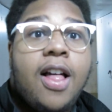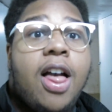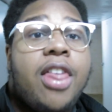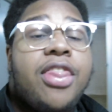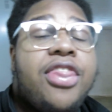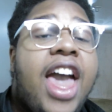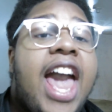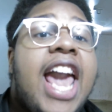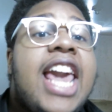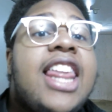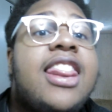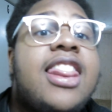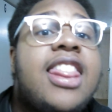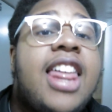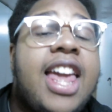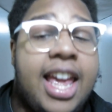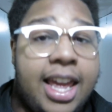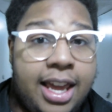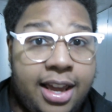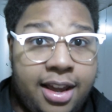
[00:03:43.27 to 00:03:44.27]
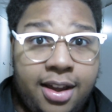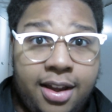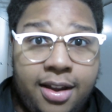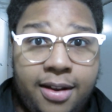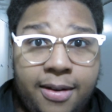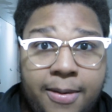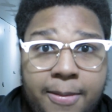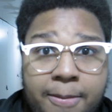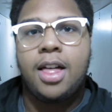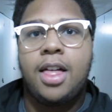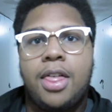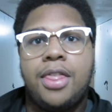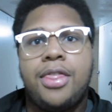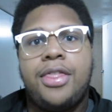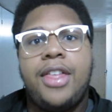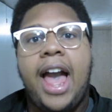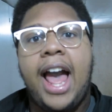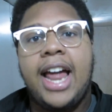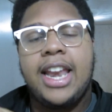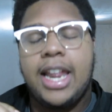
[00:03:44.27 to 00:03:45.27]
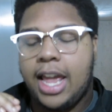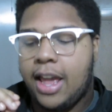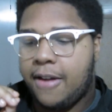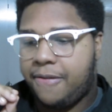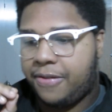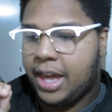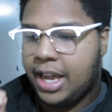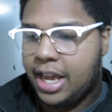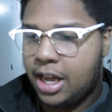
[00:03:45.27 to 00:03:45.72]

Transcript: They think that if they